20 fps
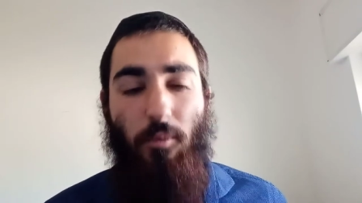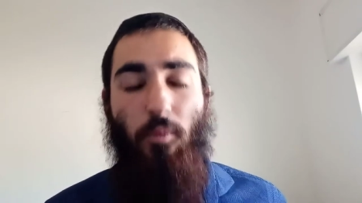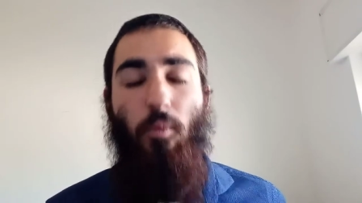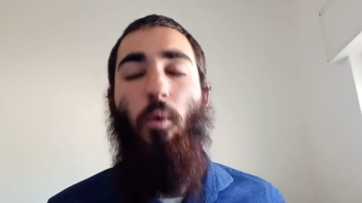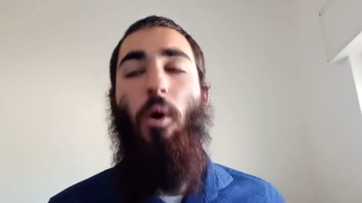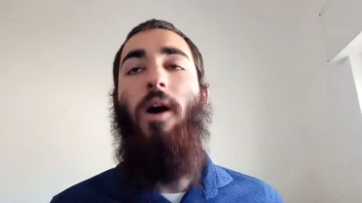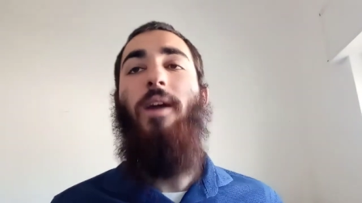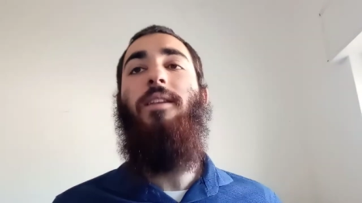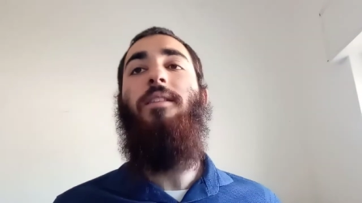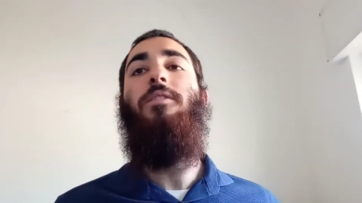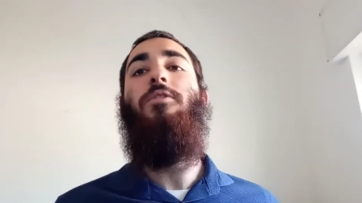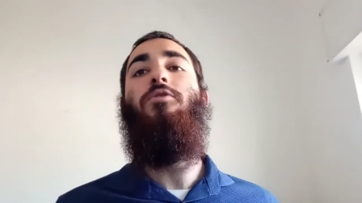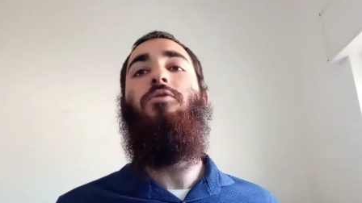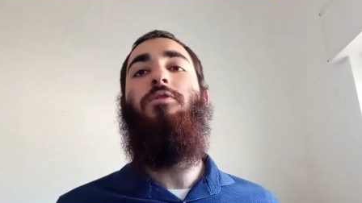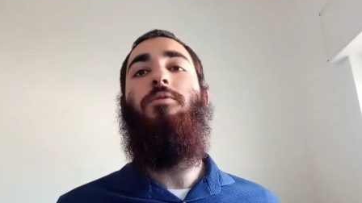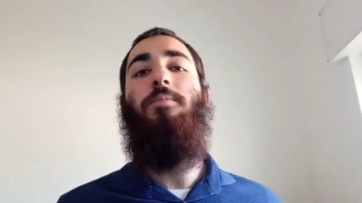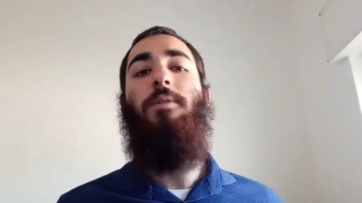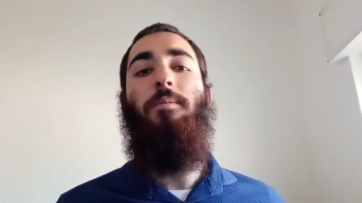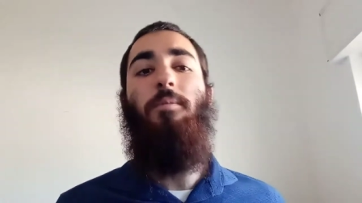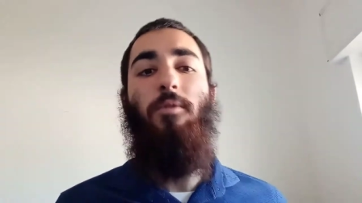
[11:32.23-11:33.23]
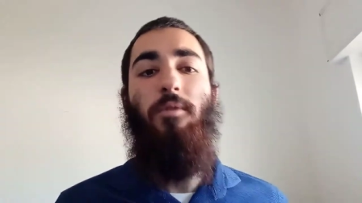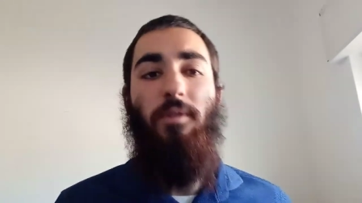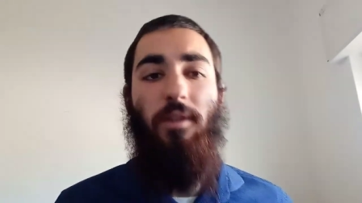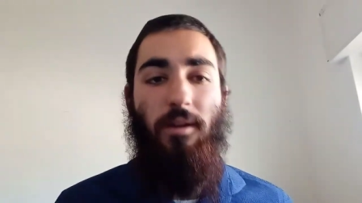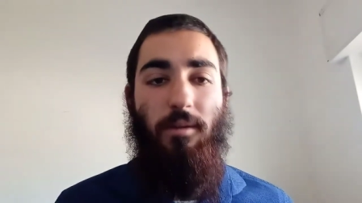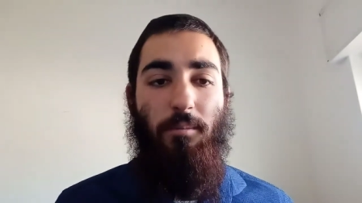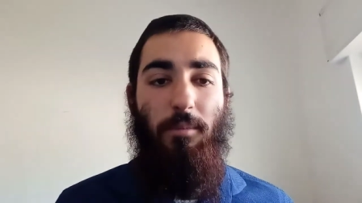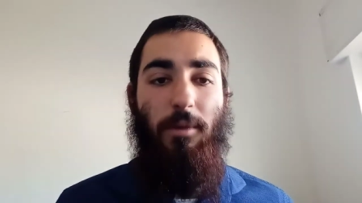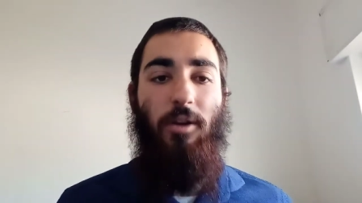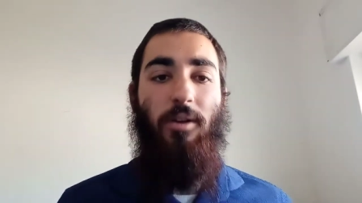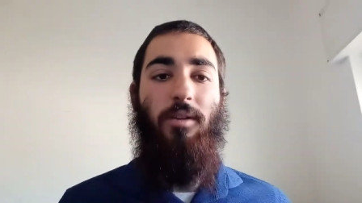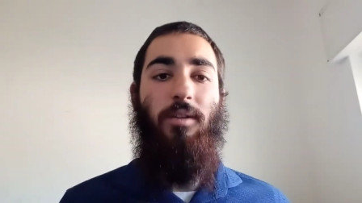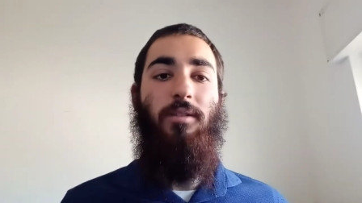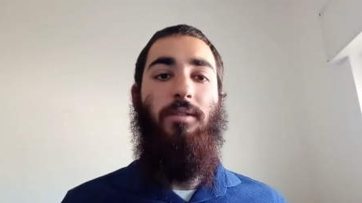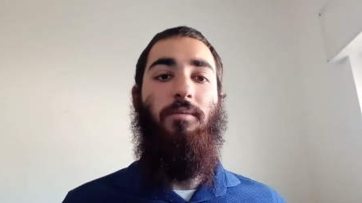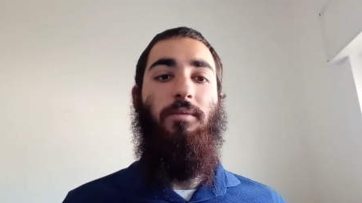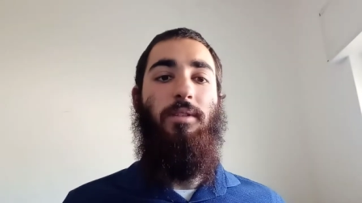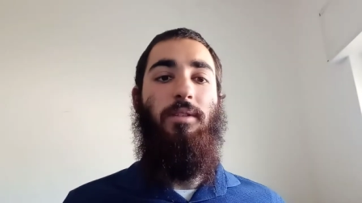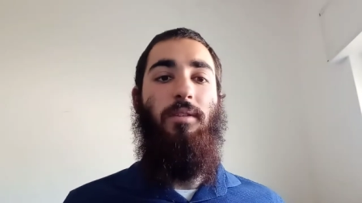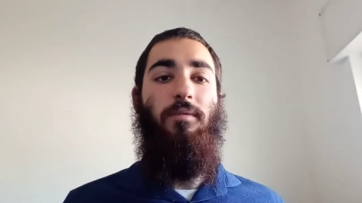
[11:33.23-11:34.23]
Why did the Jewish people, they merited
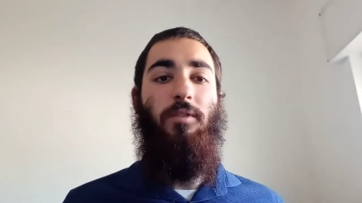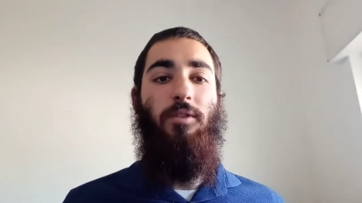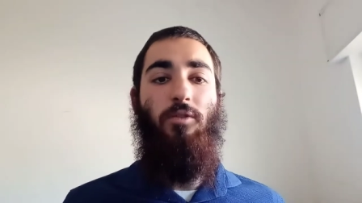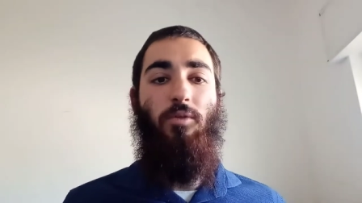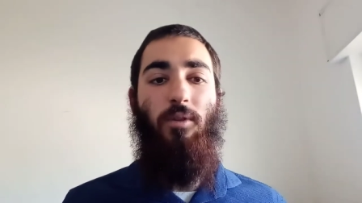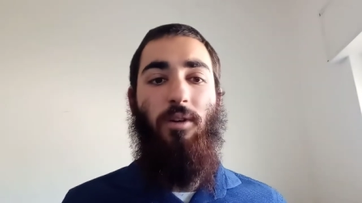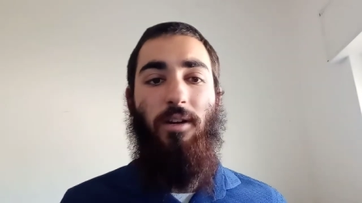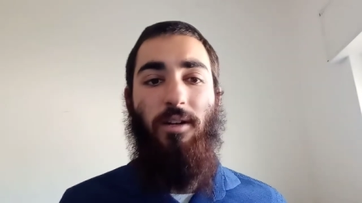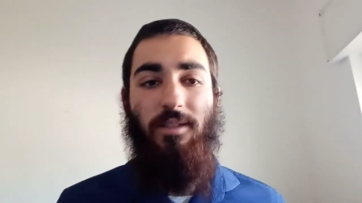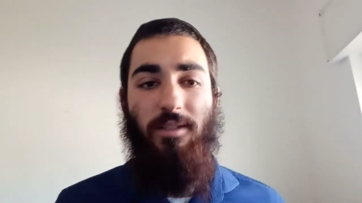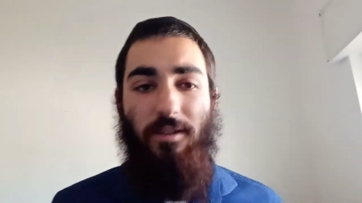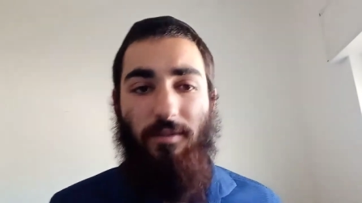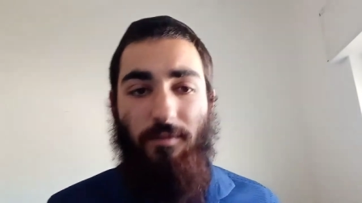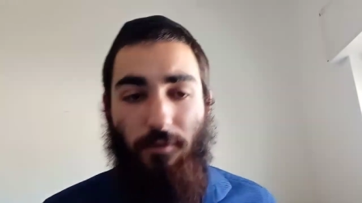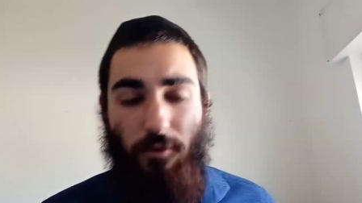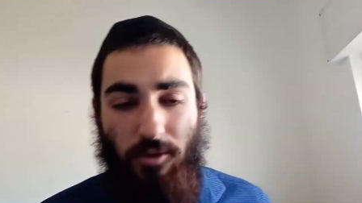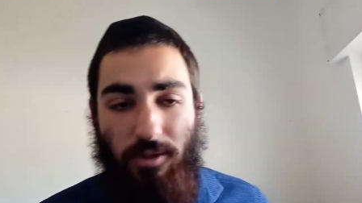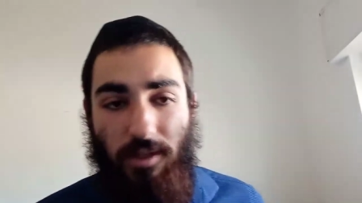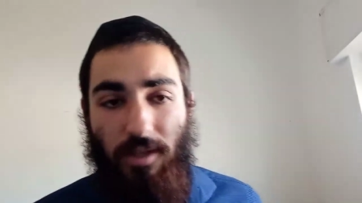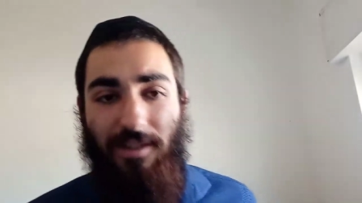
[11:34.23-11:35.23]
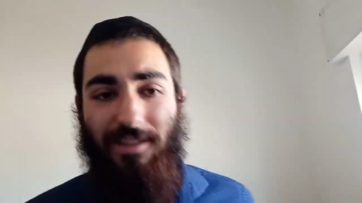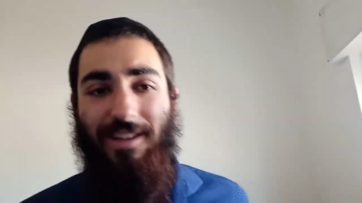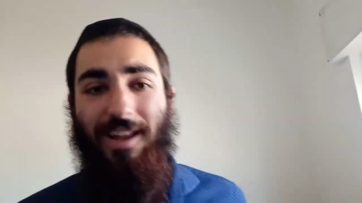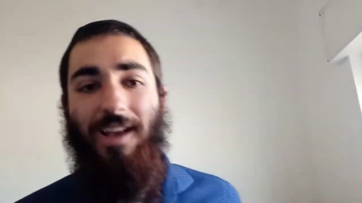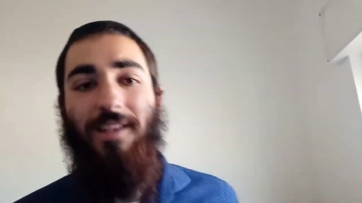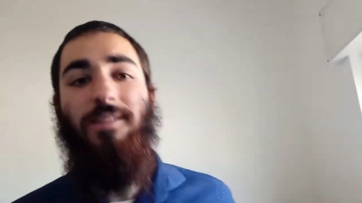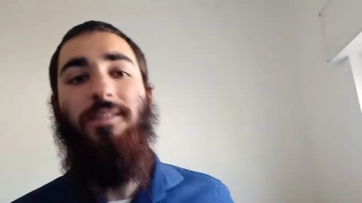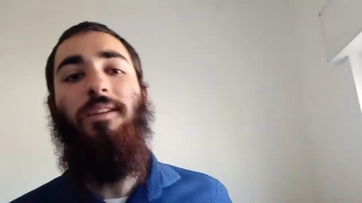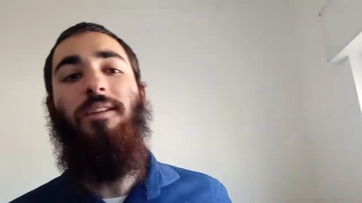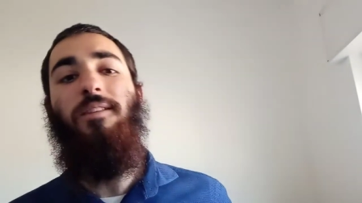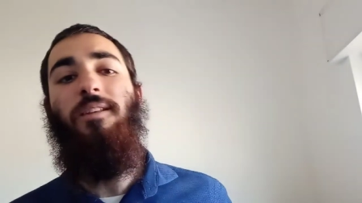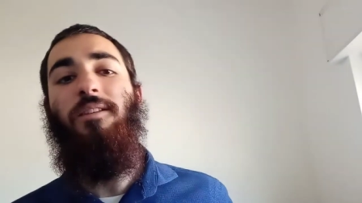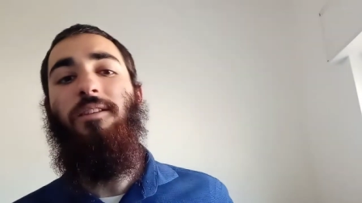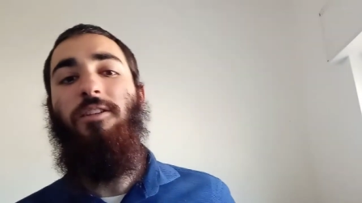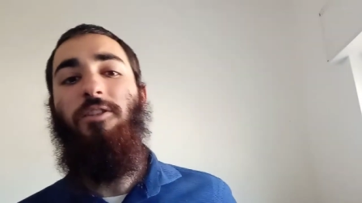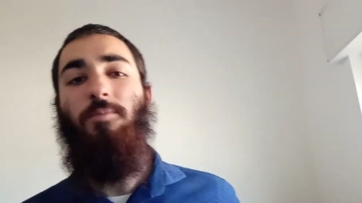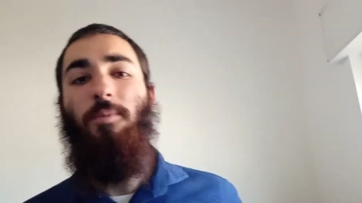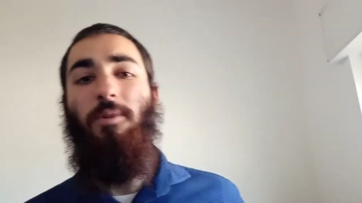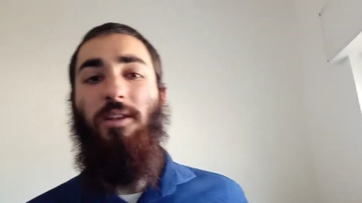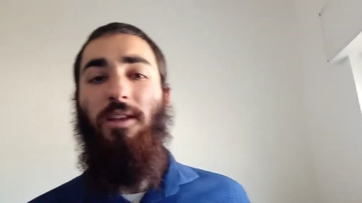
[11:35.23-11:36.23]
to receive the Torah? Because they first said Naseh and then
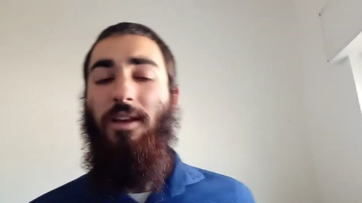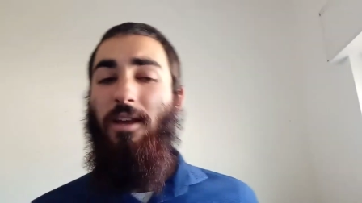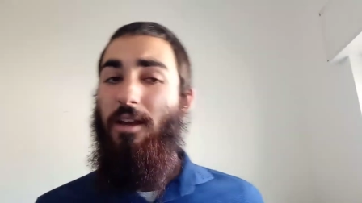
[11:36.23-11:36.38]
Nishma.